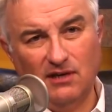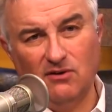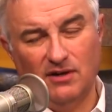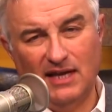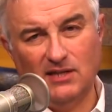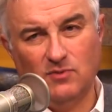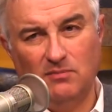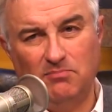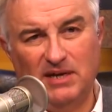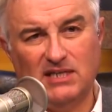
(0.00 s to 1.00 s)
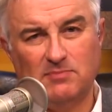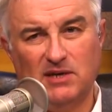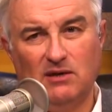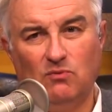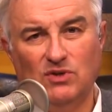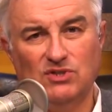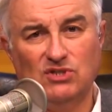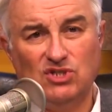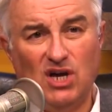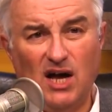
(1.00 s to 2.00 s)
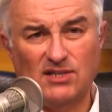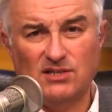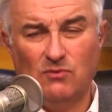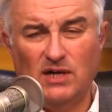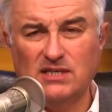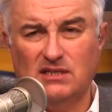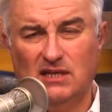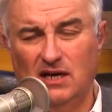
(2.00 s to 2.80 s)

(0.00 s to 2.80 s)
era. That's when Bixby was just wasn't